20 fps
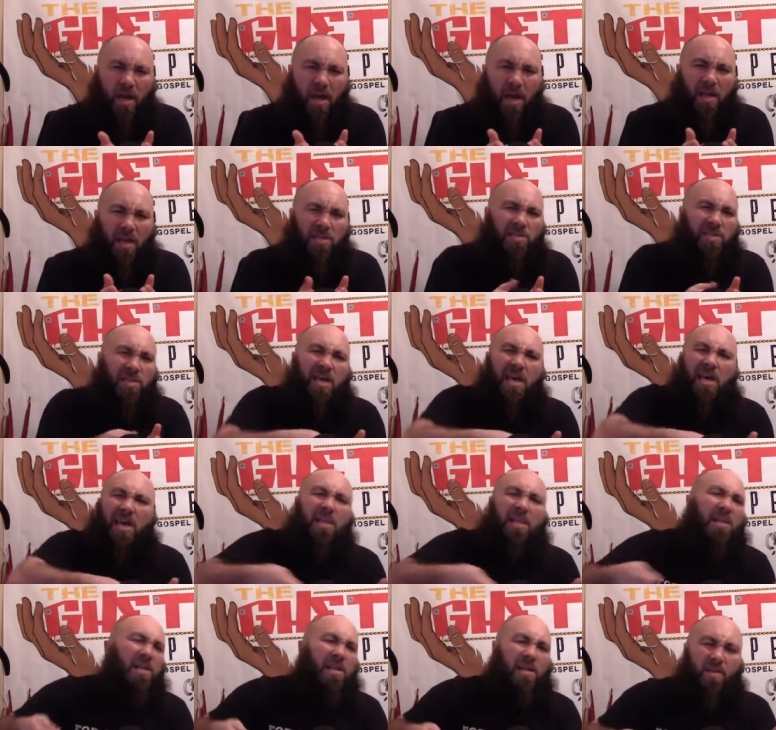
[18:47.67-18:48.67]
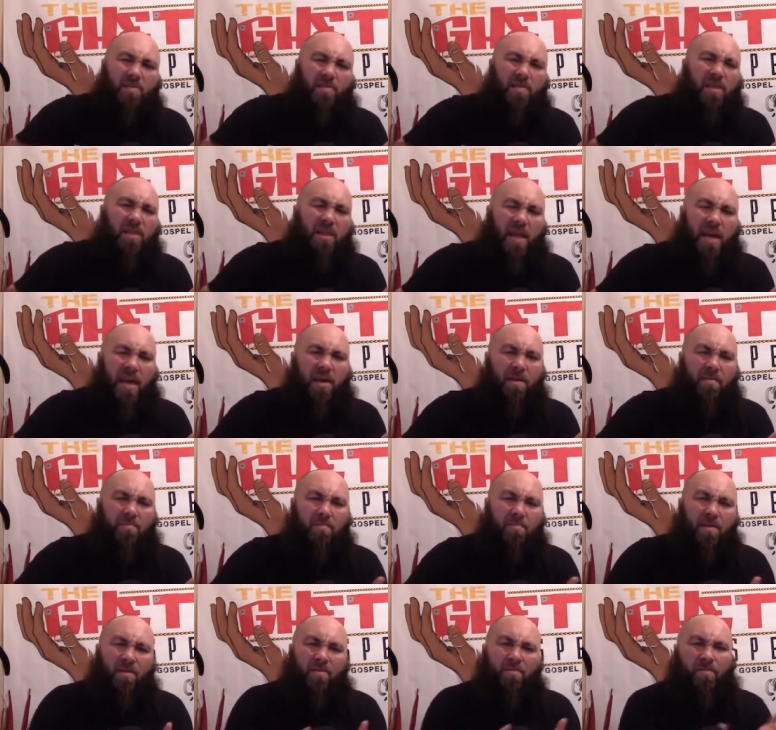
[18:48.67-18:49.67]
is kill another
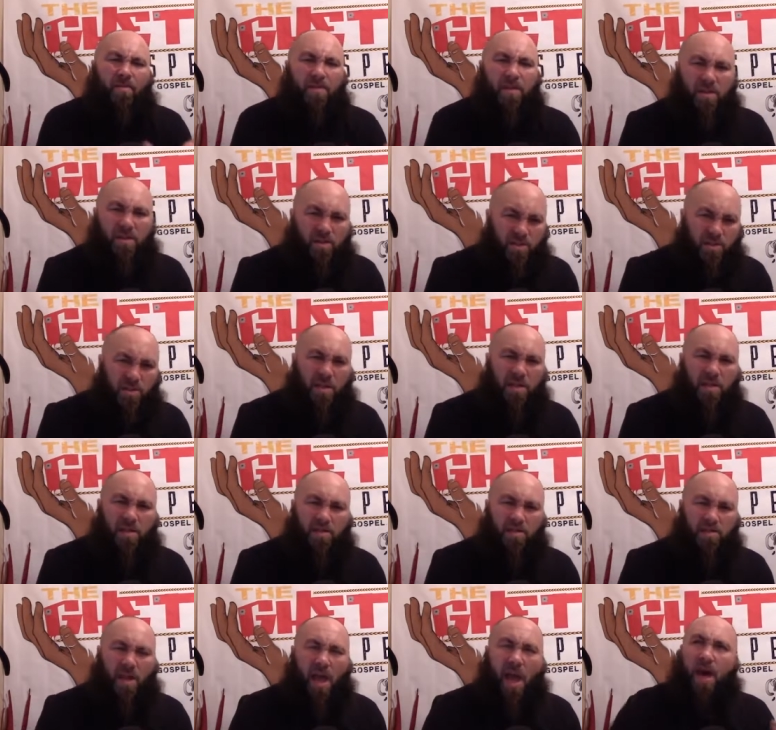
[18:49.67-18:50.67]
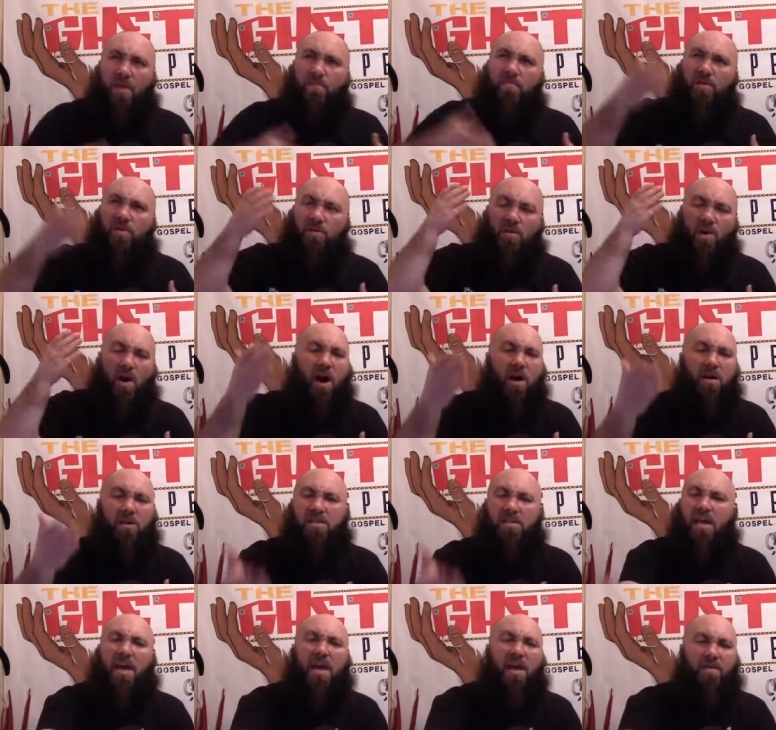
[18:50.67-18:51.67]
lamb for your sins after
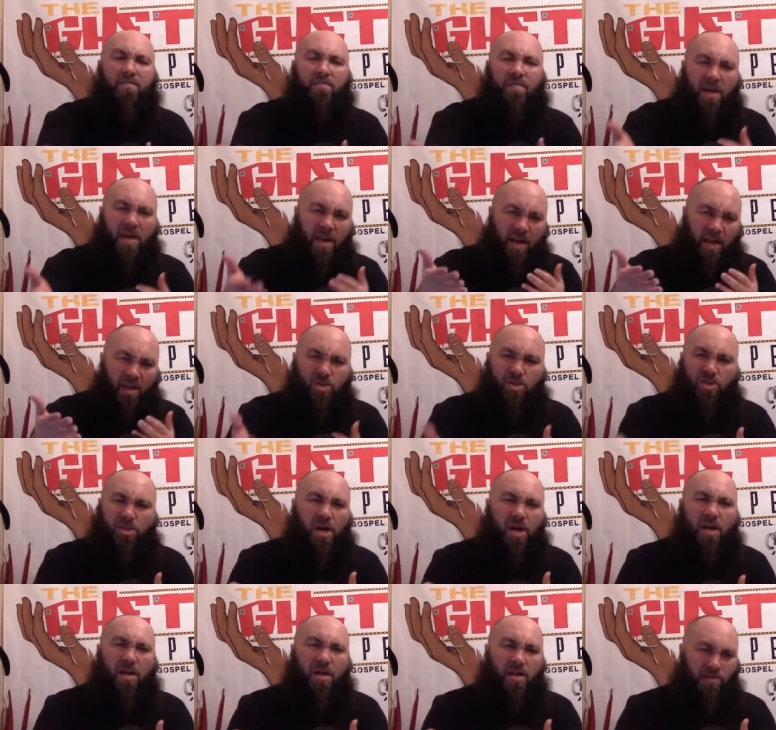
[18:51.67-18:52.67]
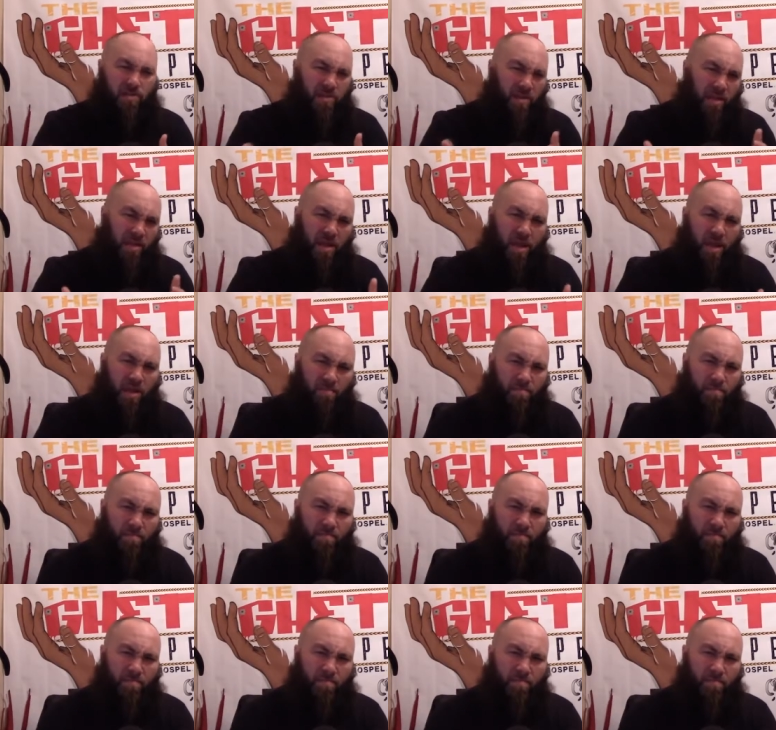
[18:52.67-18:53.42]
God gave his son as the lamb.